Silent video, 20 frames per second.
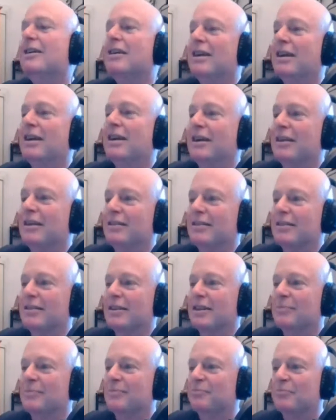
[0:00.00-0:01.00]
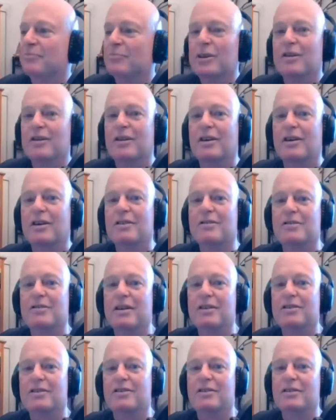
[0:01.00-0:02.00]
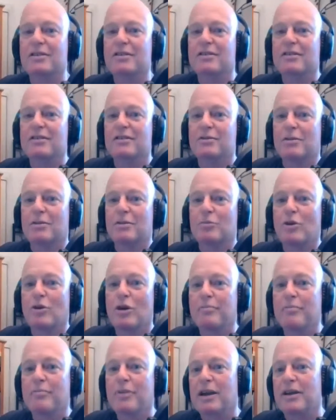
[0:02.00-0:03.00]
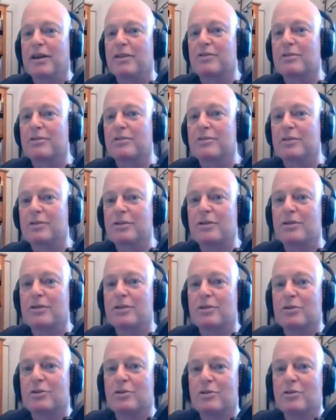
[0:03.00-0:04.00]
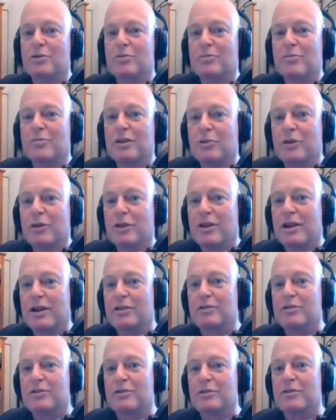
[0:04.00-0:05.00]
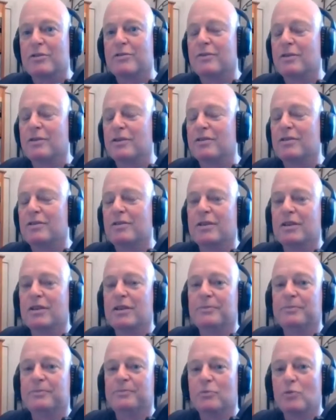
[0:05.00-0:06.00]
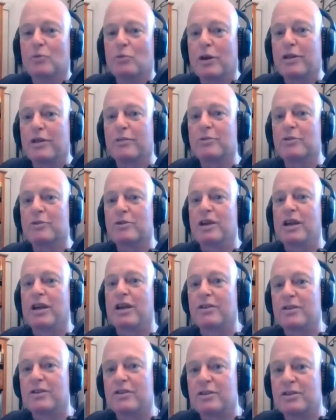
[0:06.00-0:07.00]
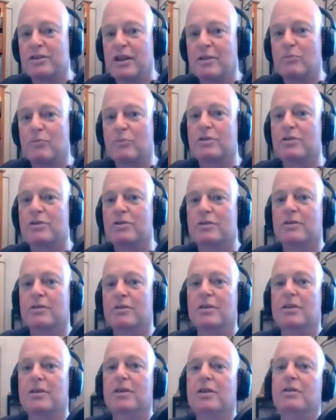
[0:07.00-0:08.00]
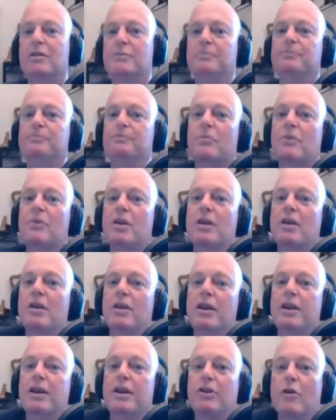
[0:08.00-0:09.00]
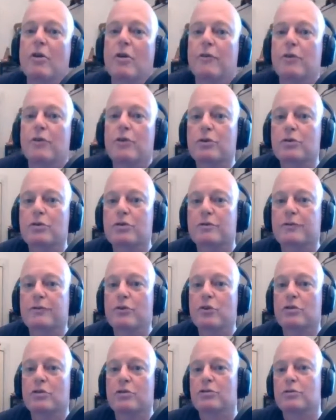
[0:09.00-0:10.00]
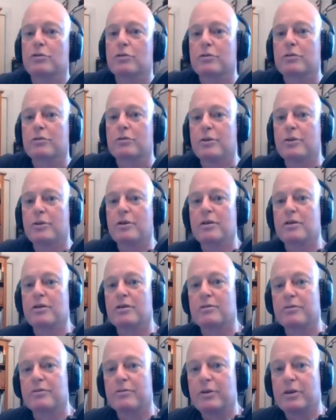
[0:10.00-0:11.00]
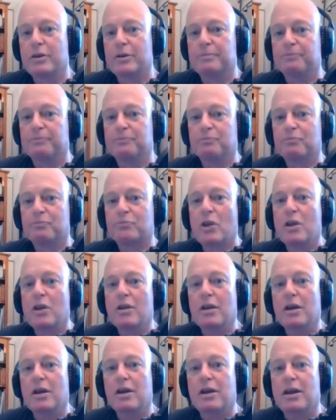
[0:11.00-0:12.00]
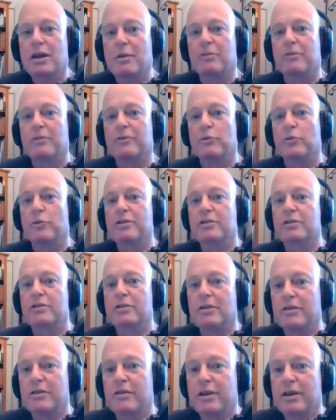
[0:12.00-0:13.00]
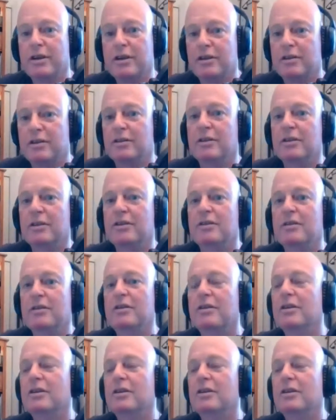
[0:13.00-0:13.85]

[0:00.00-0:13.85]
And but no, they said it took them right back to Desert Storm, that where they'd served, and one of them was saying that his son was heading off for his first tour in theatre in a couple of weeks in Iraq, and